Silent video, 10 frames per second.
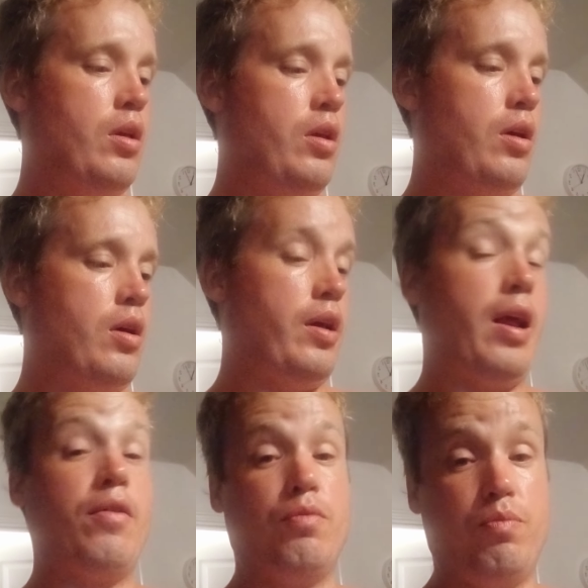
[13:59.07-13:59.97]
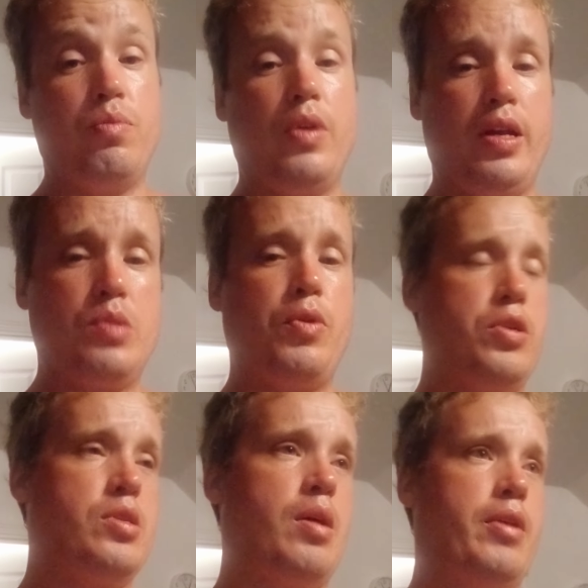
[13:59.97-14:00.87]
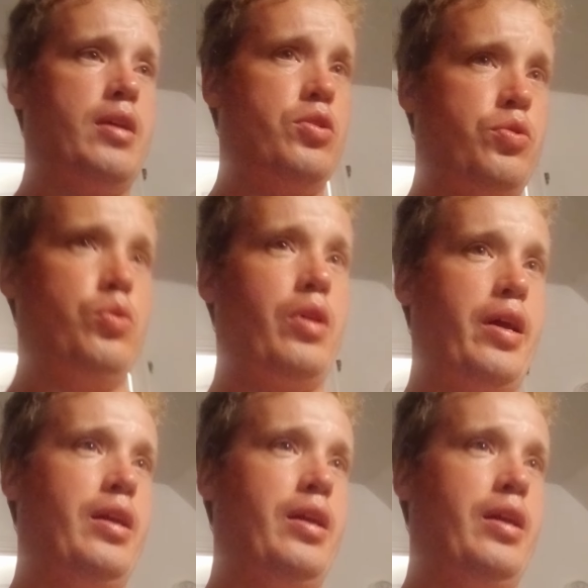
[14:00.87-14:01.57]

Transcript: And I've experienced some of that too. Like,